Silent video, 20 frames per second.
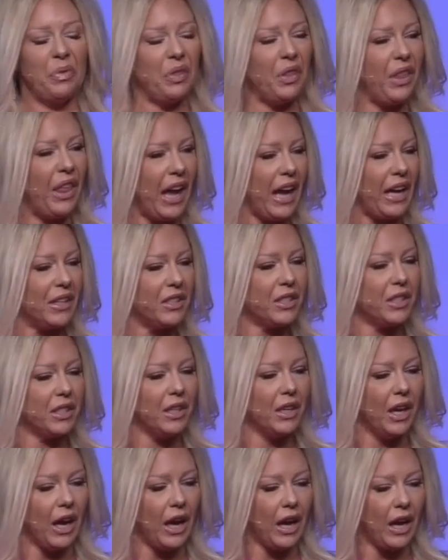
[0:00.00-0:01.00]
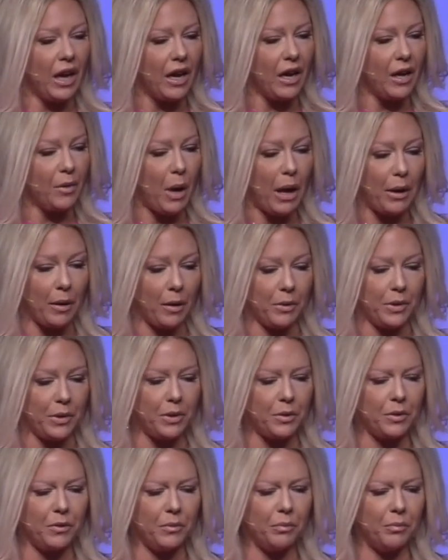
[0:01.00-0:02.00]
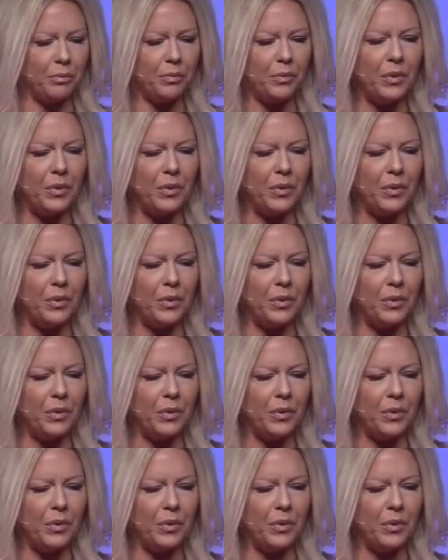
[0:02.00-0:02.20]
That I was